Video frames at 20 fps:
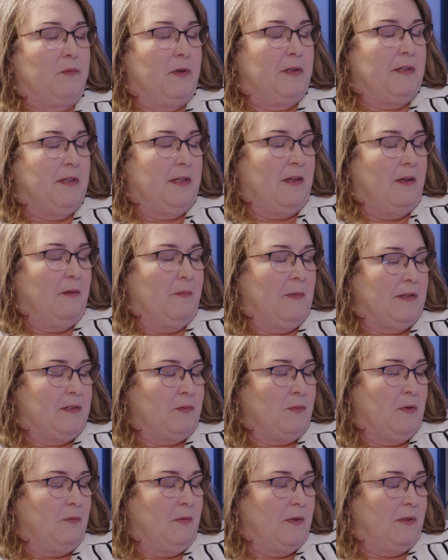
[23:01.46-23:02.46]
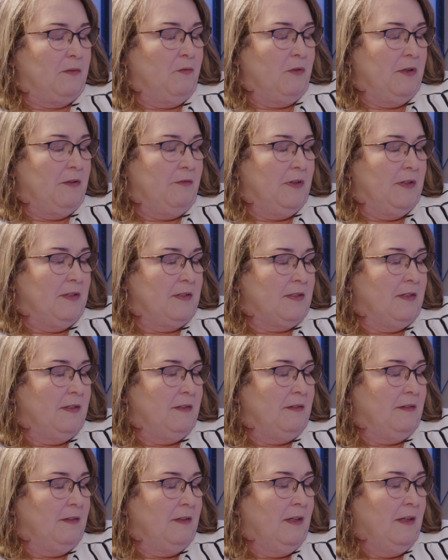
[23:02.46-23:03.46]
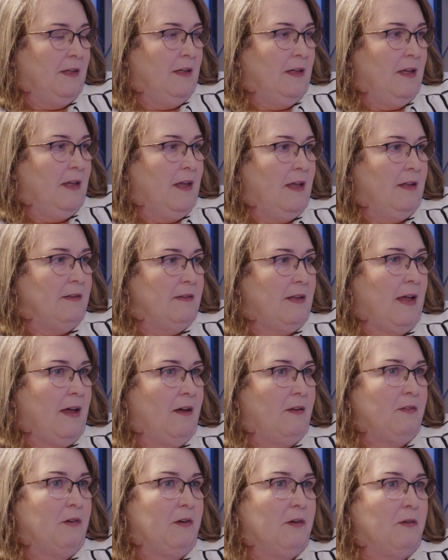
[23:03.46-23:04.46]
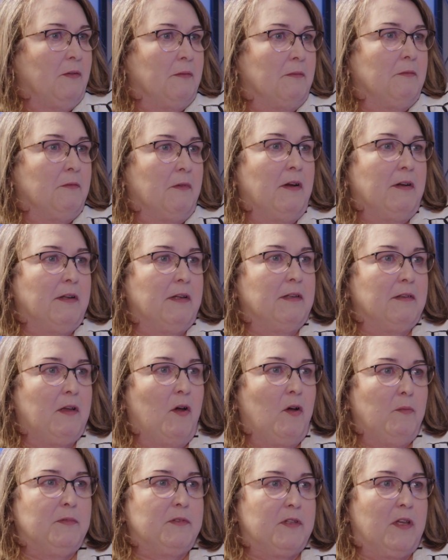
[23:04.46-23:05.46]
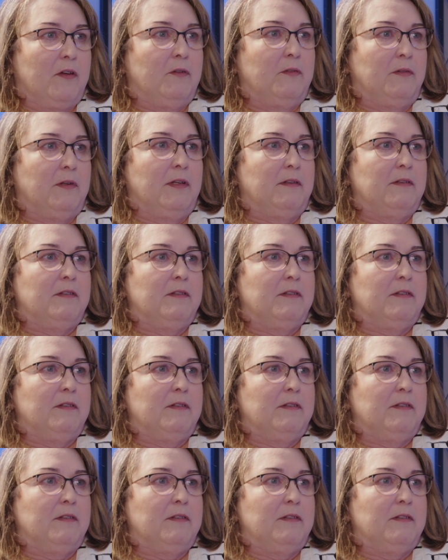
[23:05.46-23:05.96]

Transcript: with him as we would revisit and and now they're running Hope Zone in